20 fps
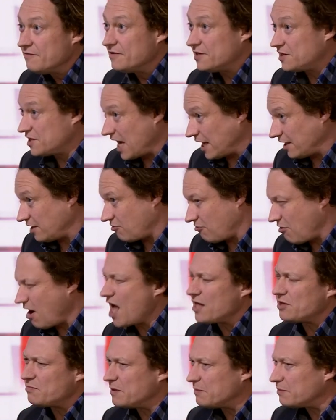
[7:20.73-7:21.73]
the
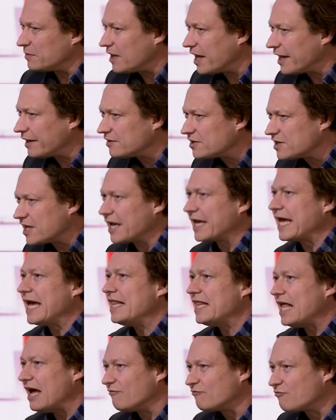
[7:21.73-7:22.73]
technocrats, people like
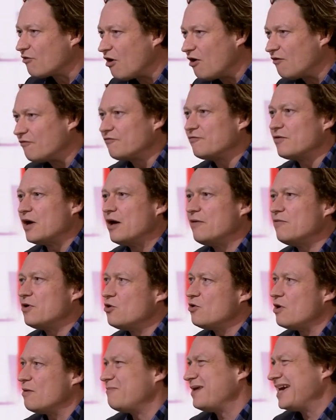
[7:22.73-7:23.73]
Sergei Lavrov,
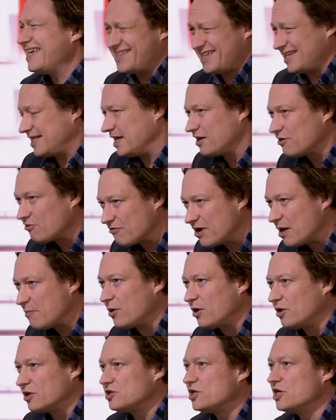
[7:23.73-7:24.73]
who are basically career
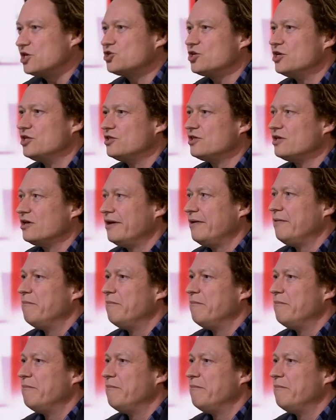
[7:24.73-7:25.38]
politicians,